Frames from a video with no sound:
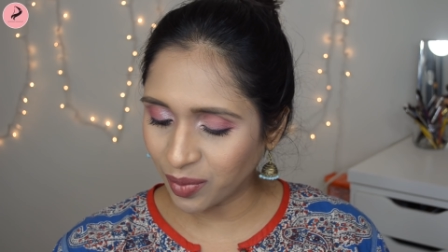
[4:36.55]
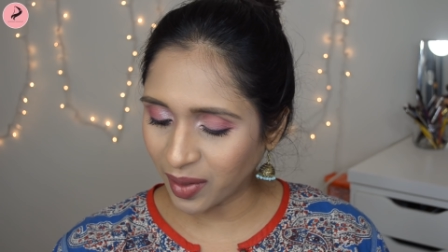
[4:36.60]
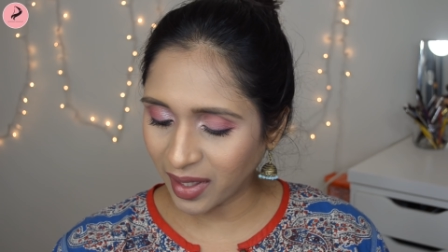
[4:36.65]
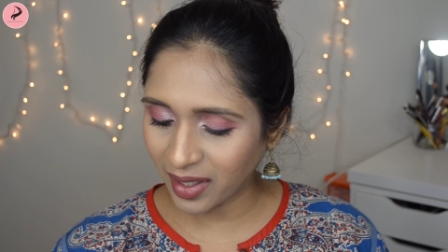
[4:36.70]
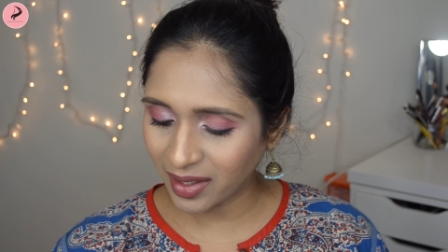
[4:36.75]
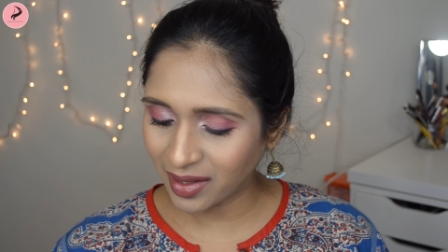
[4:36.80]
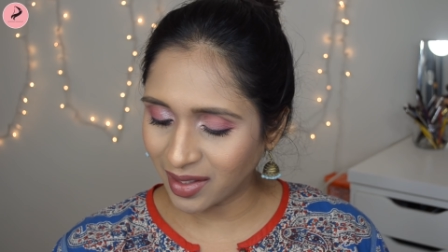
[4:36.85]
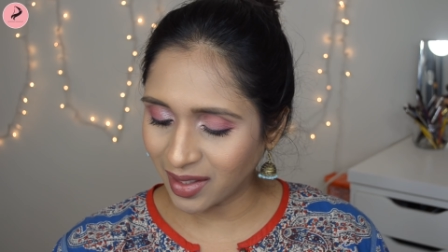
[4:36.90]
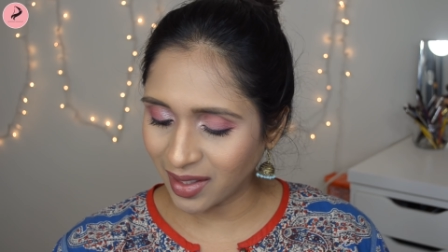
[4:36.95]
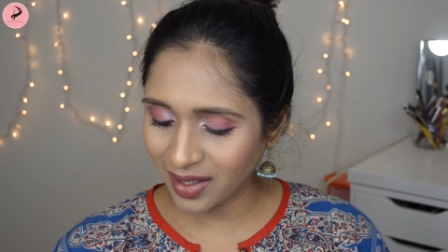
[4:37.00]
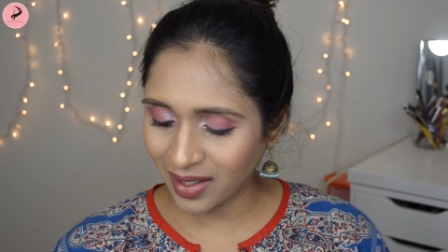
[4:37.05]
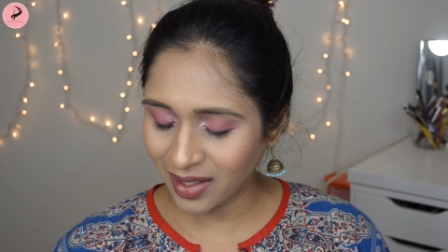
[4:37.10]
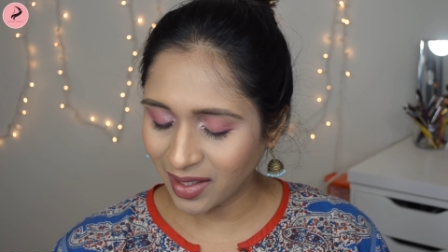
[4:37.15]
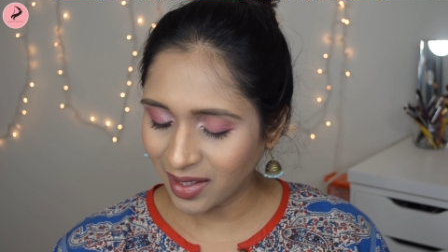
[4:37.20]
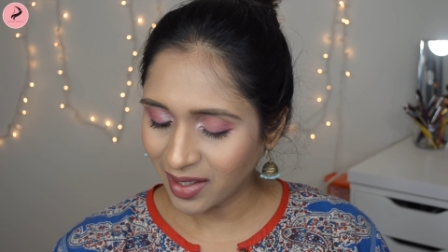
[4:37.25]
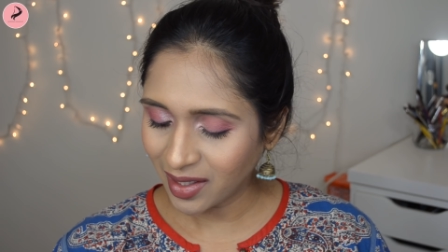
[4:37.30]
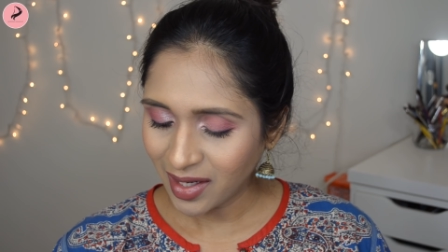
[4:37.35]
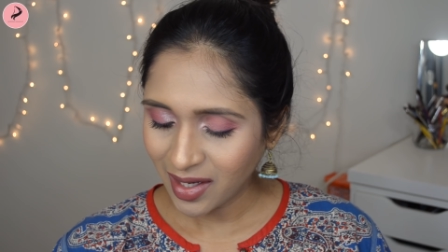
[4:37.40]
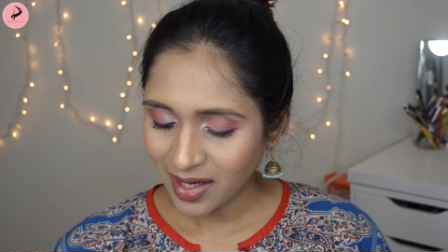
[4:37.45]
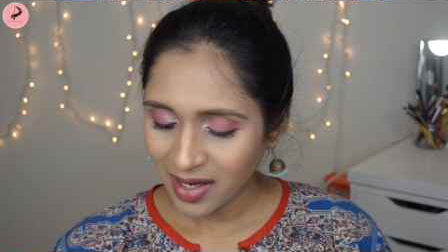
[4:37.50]
I think
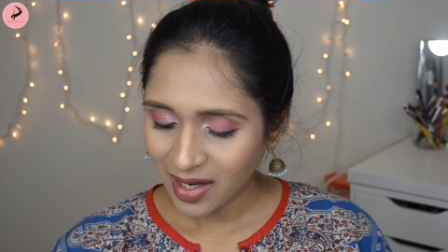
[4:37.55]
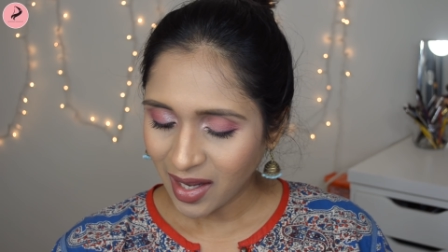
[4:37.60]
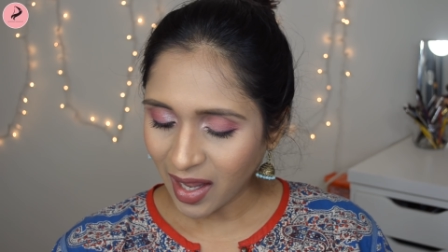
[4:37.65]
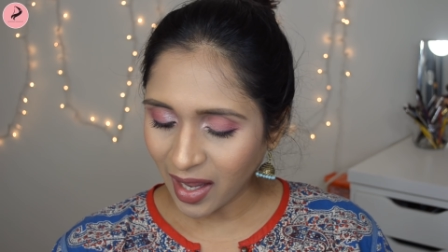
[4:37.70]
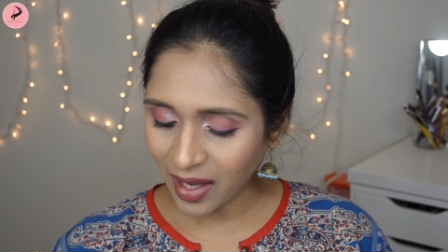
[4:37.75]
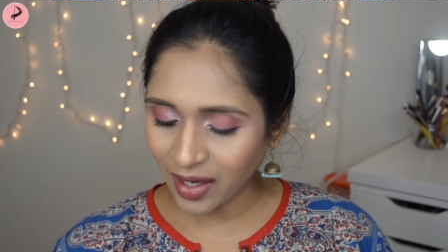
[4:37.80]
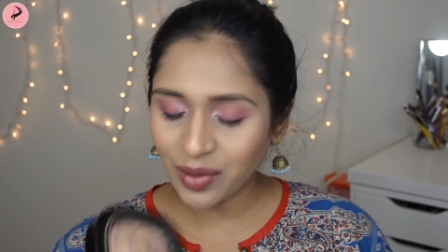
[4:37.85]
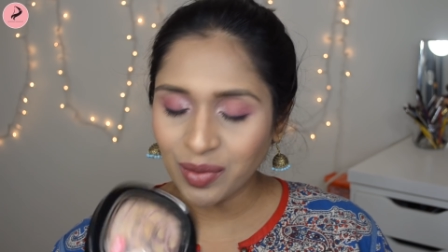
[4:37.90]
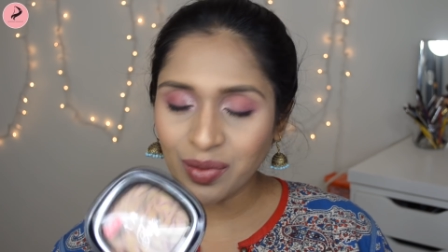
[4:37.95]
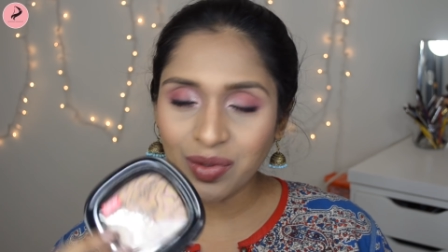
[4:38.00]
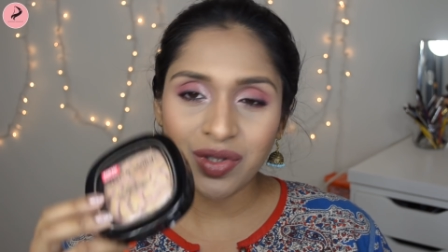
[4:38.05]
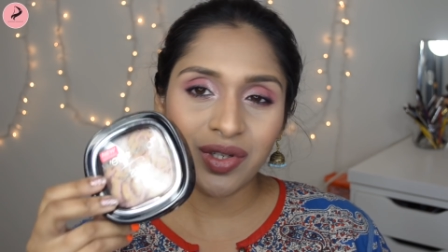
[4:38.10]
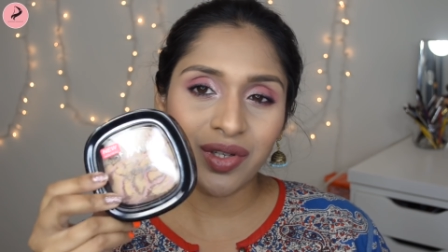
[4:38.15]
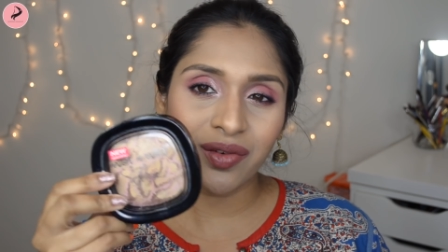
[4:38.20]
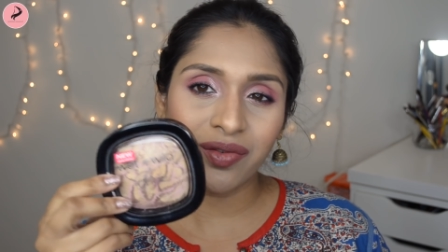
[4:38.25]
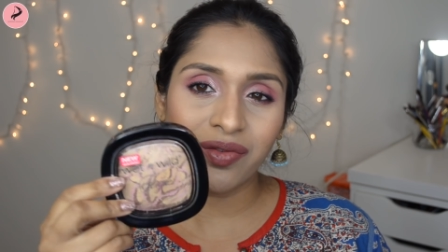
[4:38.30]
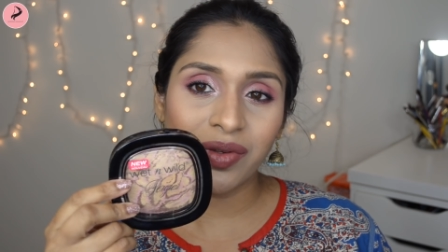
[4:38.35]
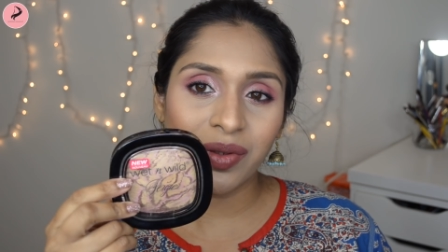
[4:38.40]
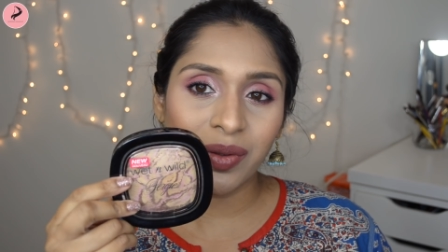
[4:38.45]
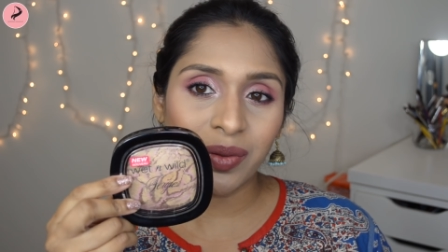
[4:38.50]
I used it
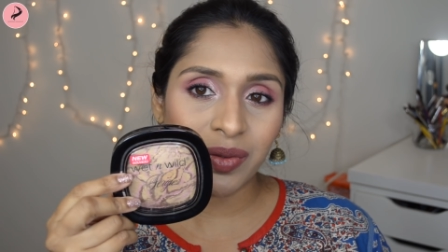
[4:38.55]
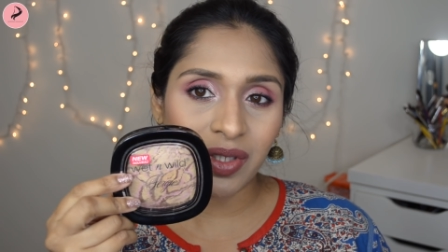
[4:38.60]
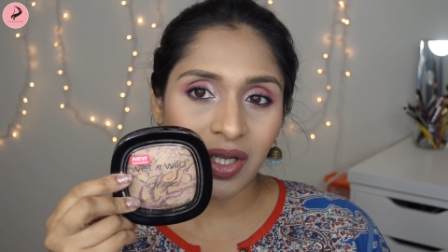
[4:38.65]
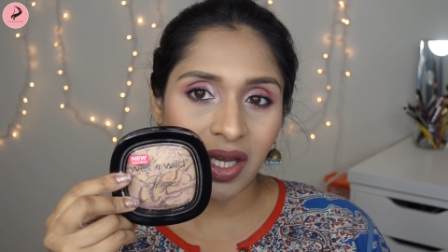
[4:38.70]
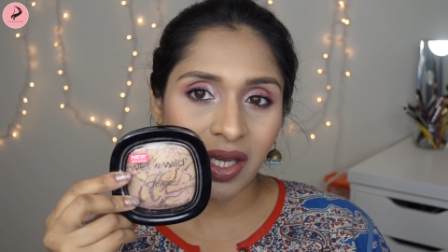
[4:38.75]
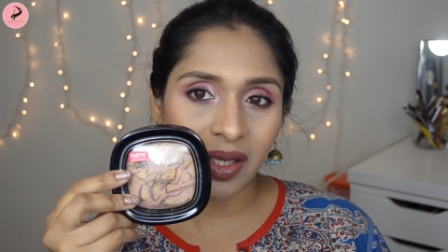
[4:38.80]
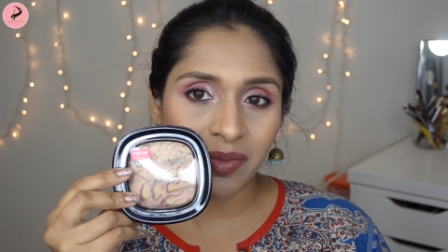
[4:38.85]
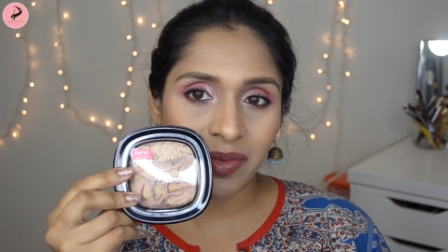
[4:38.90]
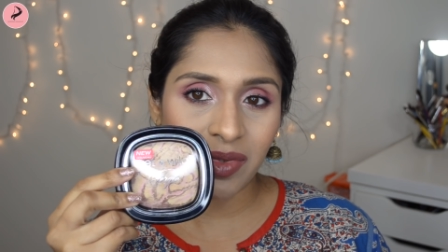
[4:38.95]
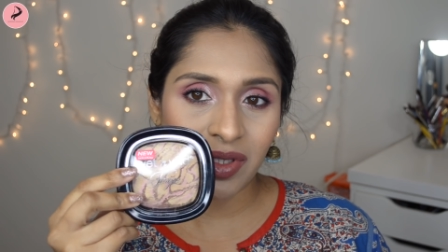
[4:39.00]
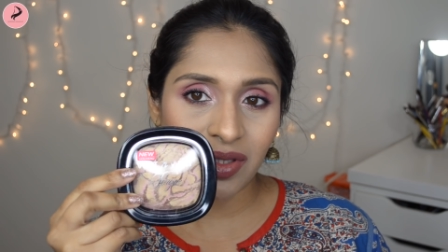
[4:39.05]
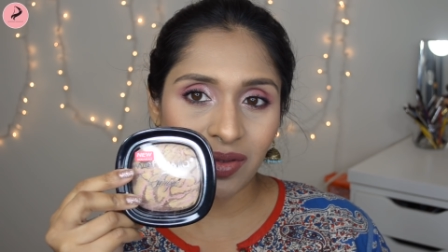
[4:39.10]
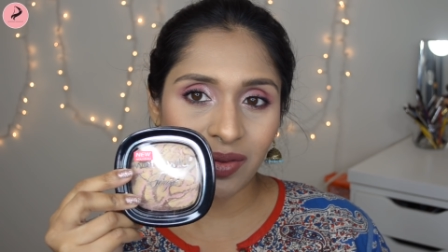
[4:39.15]
a few times,